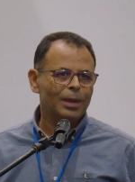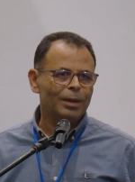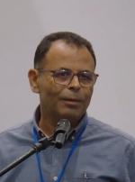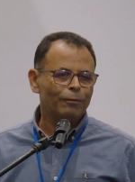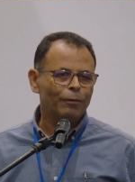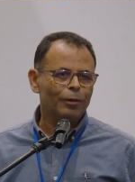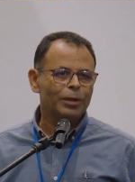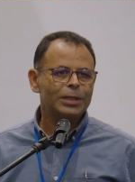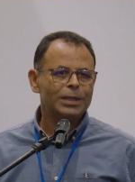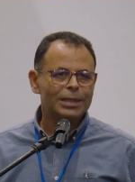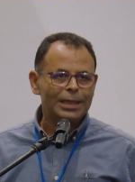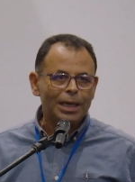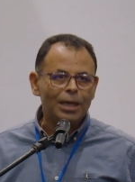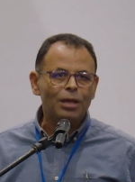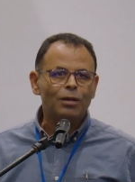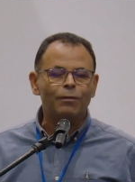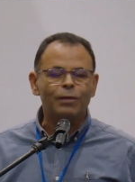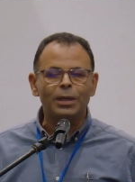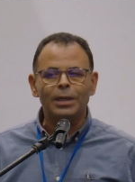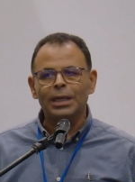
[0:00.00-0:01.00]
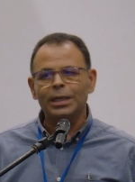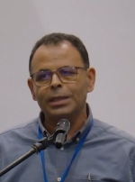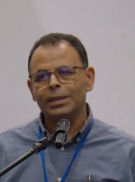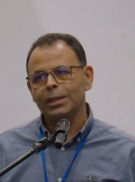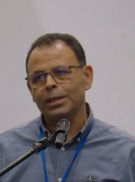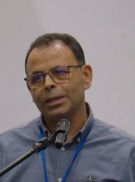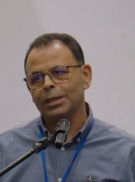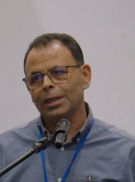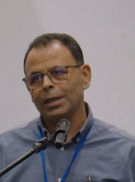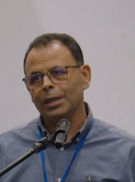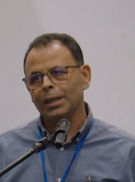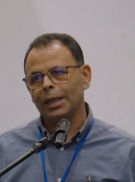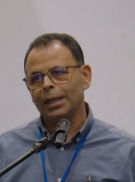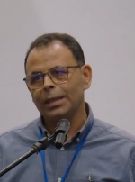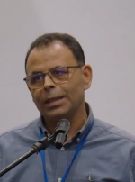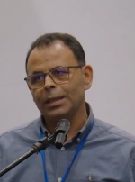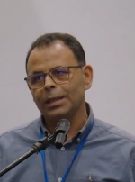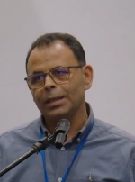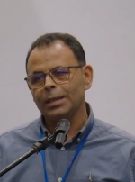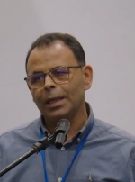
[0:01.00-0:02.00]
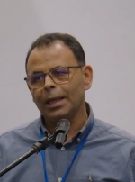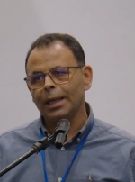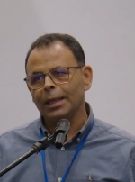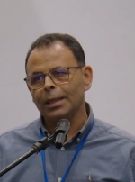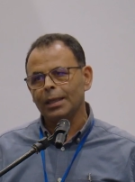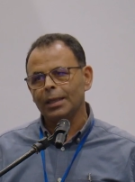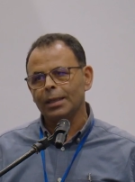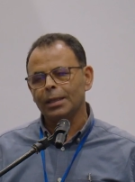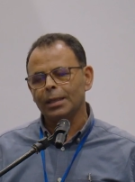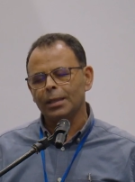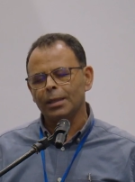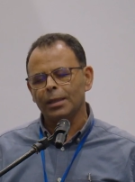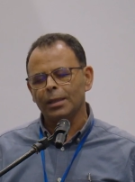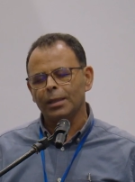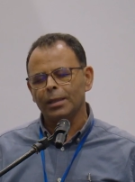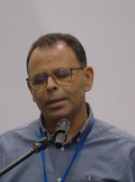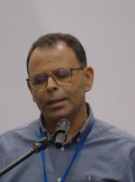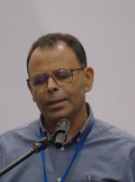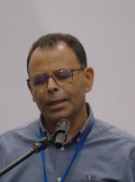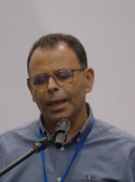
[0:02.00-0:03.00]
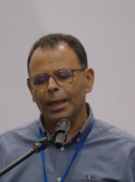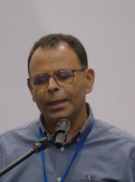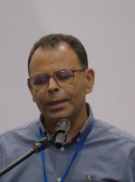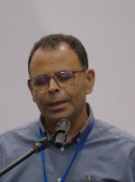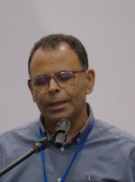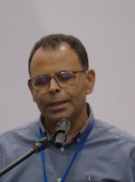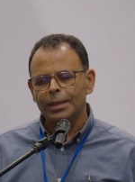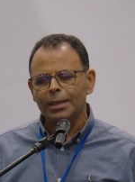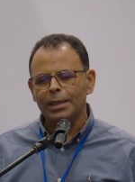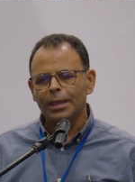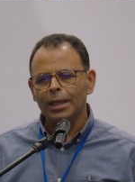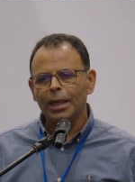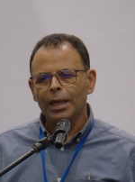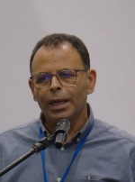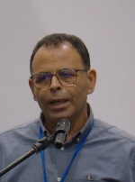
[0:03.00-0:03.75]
for the sake of the next generation scientists,